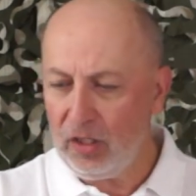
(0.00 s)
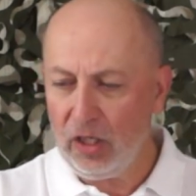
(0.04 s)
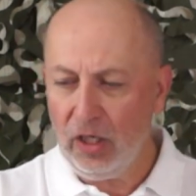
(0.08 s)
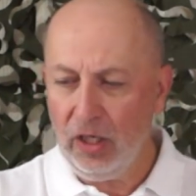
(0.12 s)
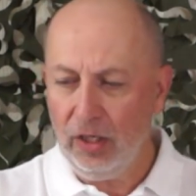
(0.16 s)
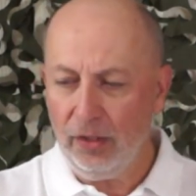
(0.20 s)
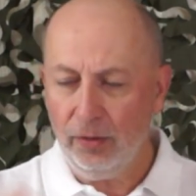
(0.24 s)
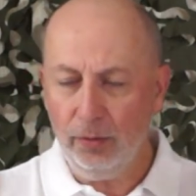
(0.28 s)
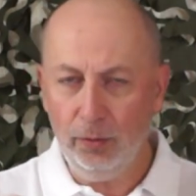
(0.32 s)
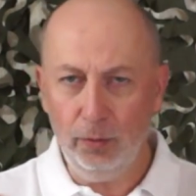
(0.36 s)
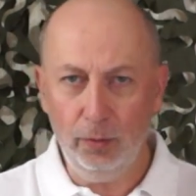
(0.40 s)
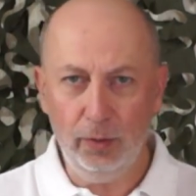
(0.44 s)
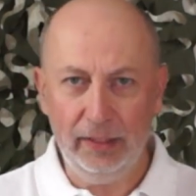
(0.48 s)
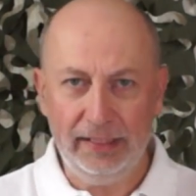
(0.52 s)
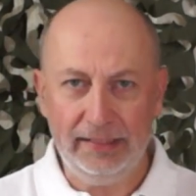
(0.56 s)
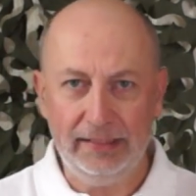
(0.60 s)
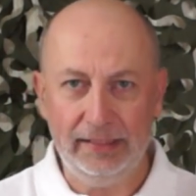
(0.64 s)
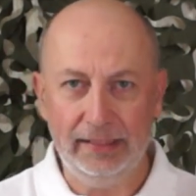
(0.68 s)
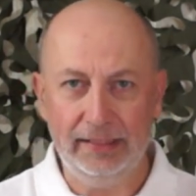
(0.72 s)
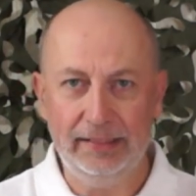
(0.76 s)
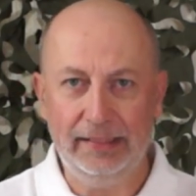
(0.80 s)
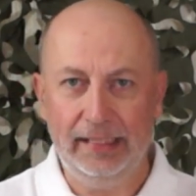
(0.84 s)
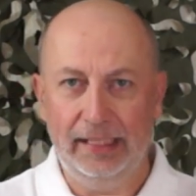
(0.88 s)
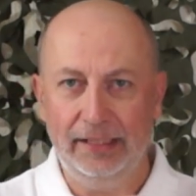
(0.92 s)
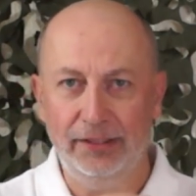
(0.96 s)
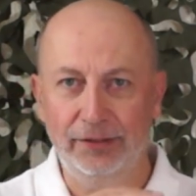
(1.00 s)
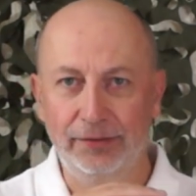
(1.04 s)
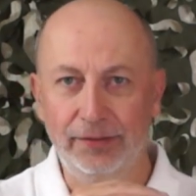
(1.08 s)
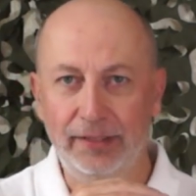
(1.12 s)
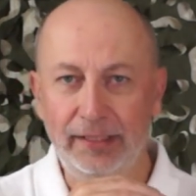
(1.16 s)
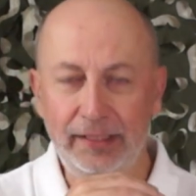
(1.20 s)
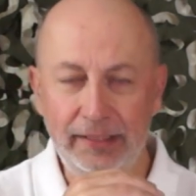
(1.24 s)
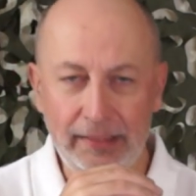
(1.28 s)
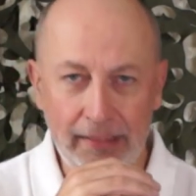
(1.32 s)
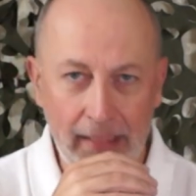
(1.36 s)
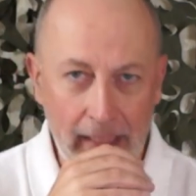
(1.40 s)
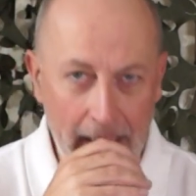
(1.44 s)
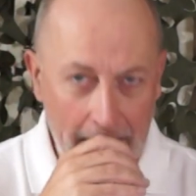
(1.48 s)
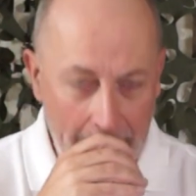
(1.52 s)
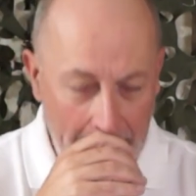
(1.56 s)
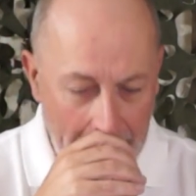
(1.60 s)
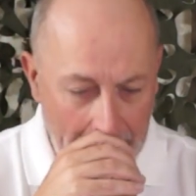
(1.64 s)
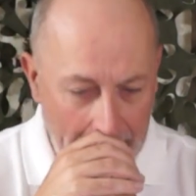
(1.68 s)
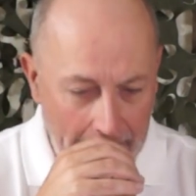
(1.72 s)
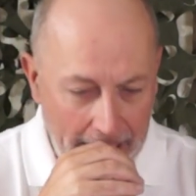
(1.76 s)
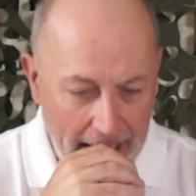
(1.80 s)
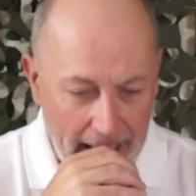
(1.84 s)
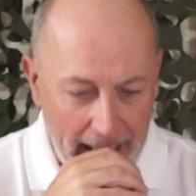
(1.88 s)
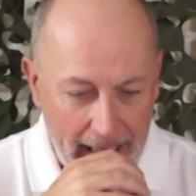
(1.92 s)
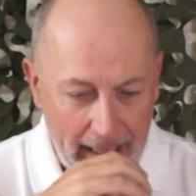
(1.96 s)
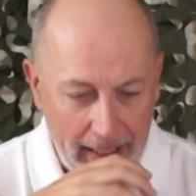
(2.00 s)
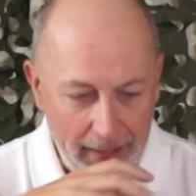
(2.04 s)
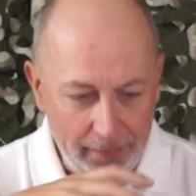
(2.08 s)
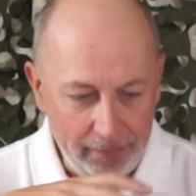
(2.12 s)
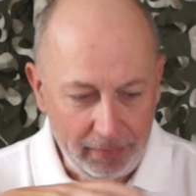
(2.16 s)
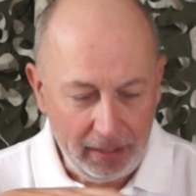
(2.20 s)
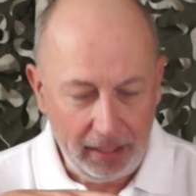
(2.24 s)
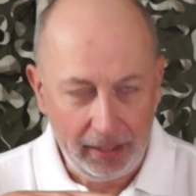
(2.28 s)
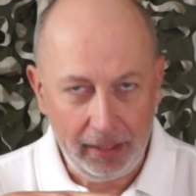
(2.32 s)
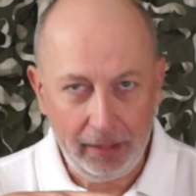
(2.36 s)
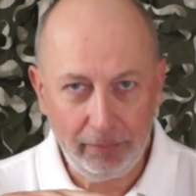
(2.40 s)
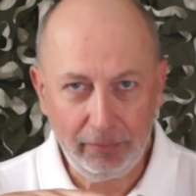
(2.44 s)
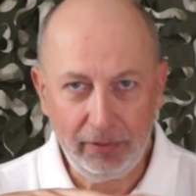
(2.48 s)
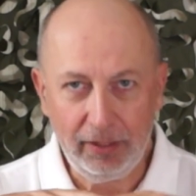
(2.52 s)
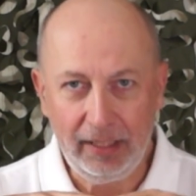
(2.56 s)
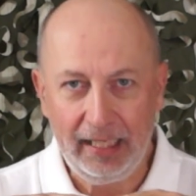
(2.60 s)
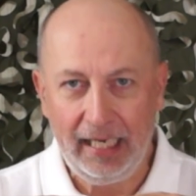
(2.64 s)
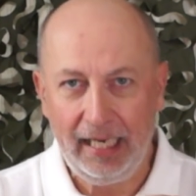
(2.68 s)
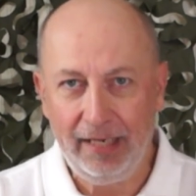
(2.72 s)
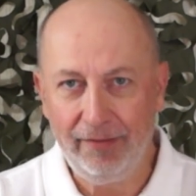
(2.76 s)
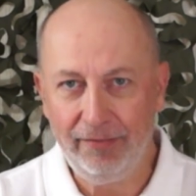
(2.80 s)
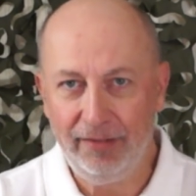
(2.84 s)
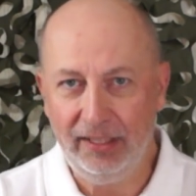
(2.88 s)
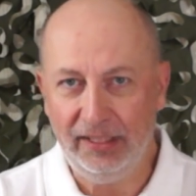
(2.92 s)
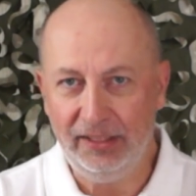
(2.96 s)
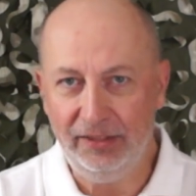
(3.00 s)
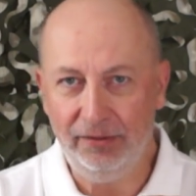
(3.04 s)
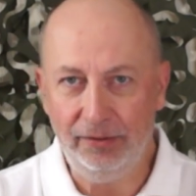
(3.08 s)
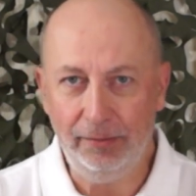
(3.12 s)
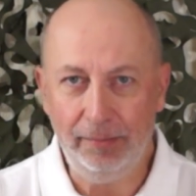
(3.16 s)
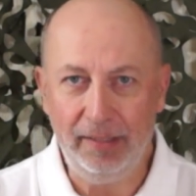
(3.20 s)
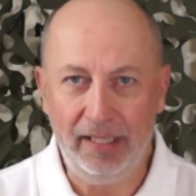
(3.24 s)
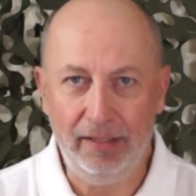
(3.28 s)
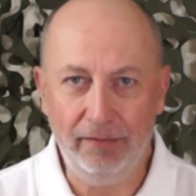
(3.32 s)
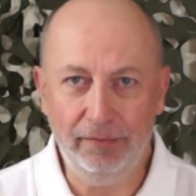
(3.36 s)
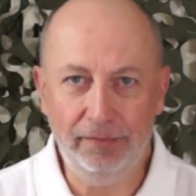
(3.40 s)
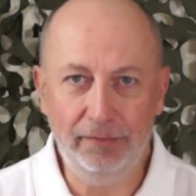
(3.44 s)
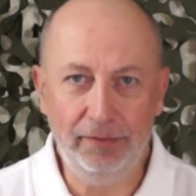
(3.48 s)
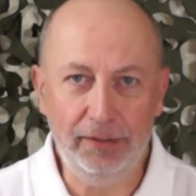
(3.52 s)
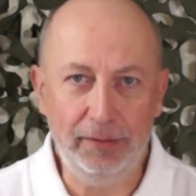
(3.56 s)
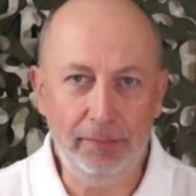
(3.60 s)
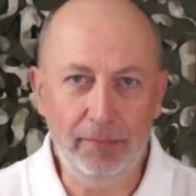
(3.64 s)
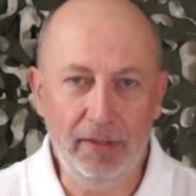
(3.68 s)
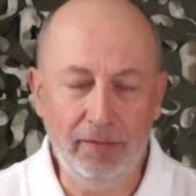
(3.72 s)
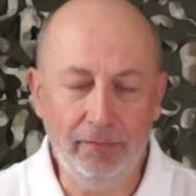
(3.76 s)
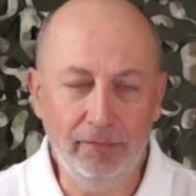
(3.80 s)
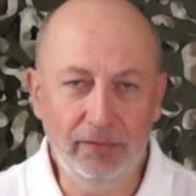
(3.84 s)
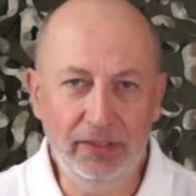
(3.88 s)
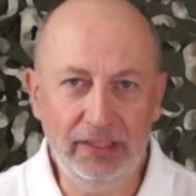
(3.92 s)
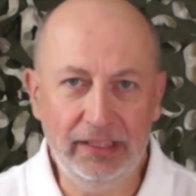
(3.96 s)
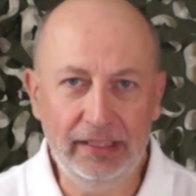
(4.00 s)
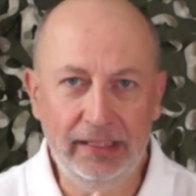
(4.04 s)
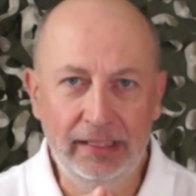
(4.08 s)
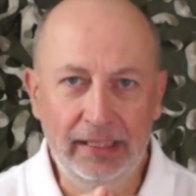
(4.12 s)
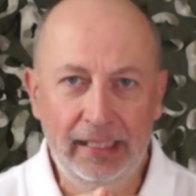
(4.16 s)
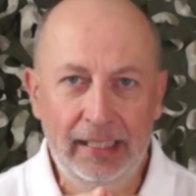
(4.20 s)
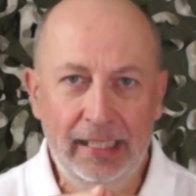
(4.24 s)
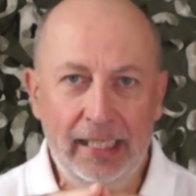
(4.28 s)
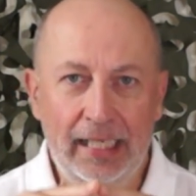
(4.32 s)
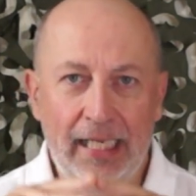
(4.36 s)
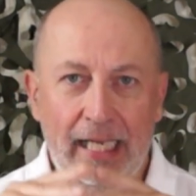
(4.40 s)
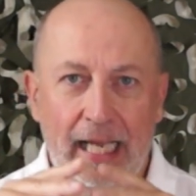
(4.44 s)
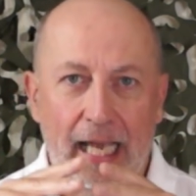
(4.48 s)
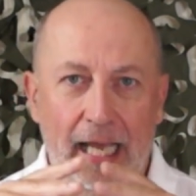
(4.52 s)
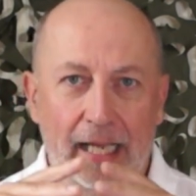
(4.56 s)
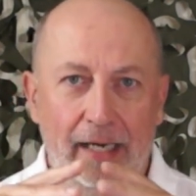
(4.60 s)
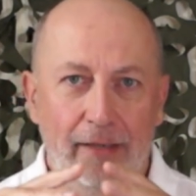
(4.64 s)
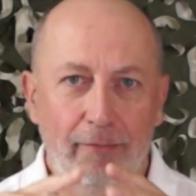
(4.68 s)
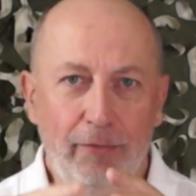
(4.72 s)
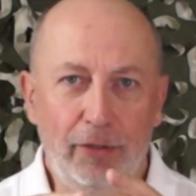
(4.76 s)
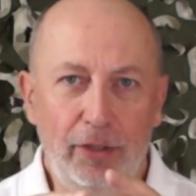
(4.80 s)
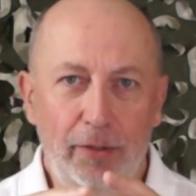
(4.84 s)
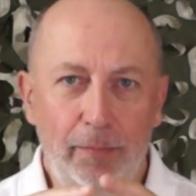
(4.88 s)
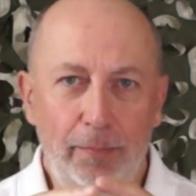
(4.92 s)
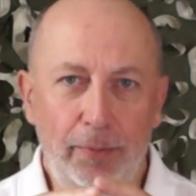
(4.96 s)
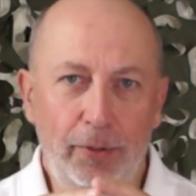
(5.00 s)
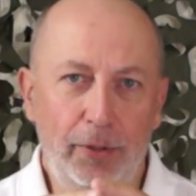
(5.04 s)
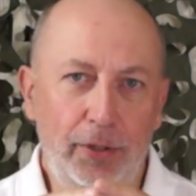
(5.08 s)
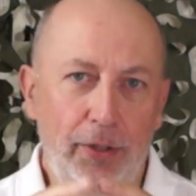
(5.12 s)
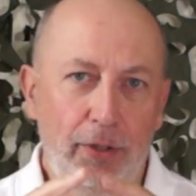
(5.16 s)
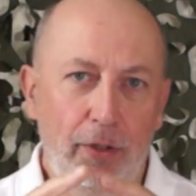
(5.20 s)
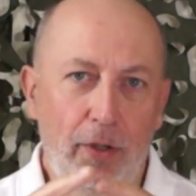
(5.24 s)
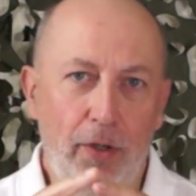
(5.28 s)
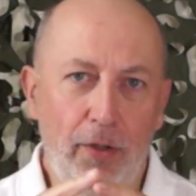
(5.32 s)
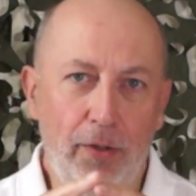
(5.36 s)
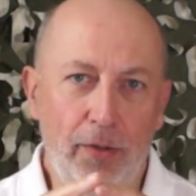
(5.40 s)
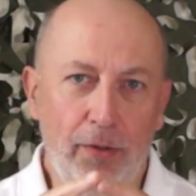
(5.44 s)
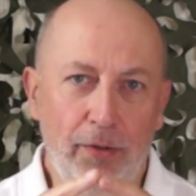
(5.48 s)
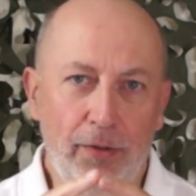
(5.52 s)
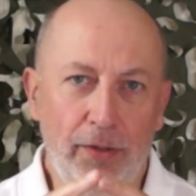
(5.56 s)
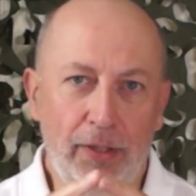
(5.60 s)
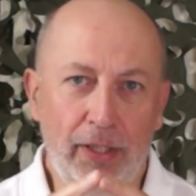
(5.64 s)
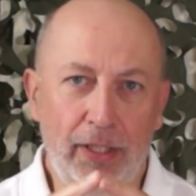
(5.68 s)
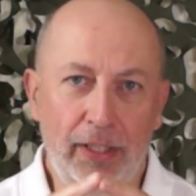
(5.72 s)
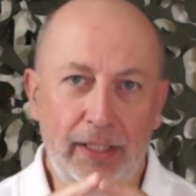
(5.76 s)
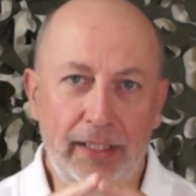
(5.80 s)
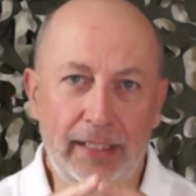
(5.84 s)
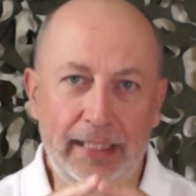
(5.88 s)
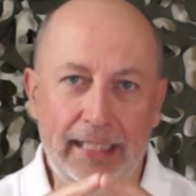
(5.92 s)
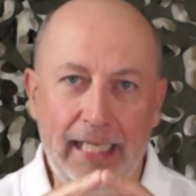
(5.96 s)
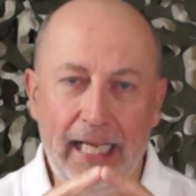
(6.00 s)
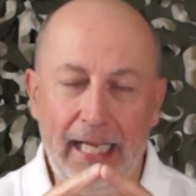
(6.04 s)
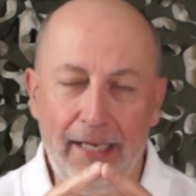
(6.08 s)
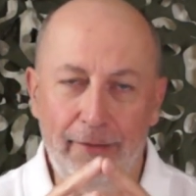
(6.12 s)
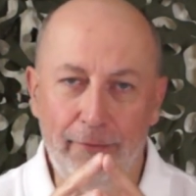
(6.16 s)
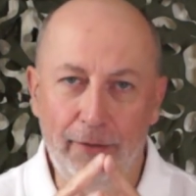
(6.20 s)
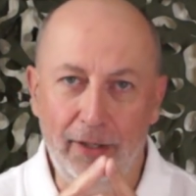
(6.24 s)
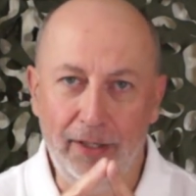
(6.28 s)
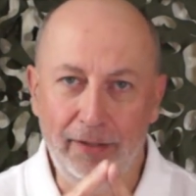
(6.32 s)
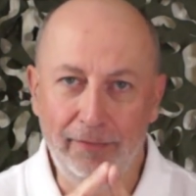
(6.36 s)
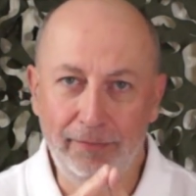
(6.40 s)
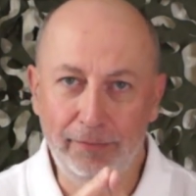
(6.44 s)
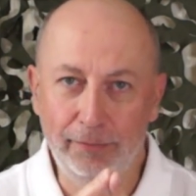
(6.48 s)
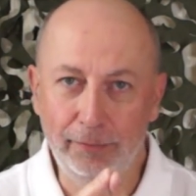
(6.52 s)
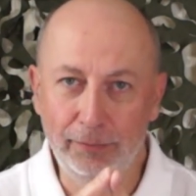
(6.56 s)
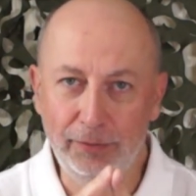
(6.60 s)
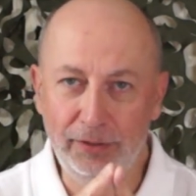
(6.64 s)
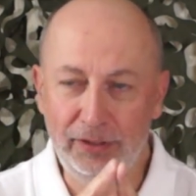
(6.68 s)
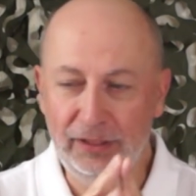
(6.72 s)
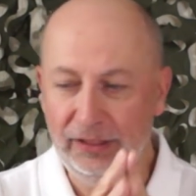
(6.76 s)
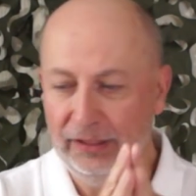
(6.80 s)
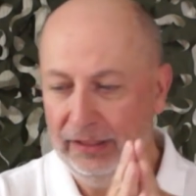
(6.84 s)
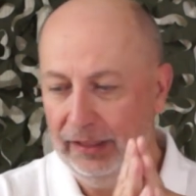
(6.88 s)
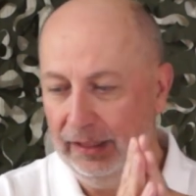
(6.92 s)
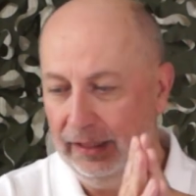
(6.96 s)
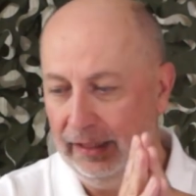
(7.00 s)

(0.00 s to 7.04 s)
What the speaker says: and all its accessories, and I'm going to have this for about 3 months, and I'm going to put it on the air rifles